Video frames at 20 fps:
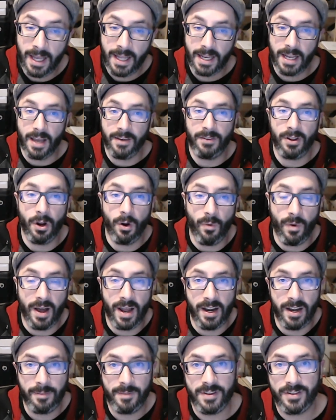Now, if you don't want
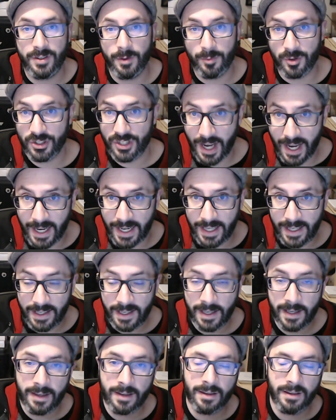it to be super shiny,
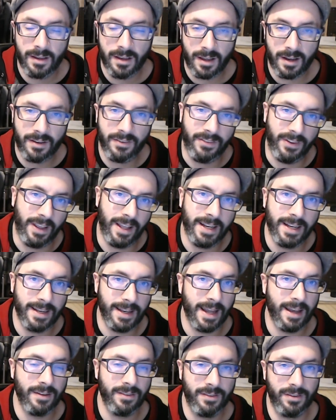you gotta sand it
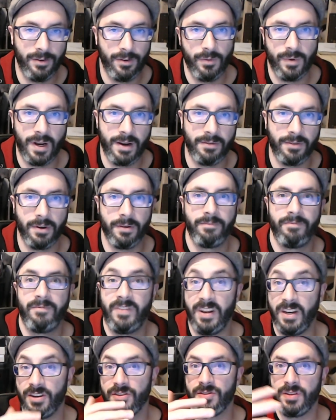down to whatever
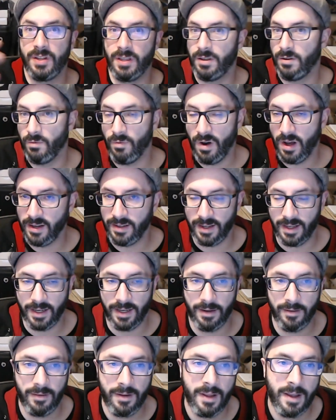finish that you want on it.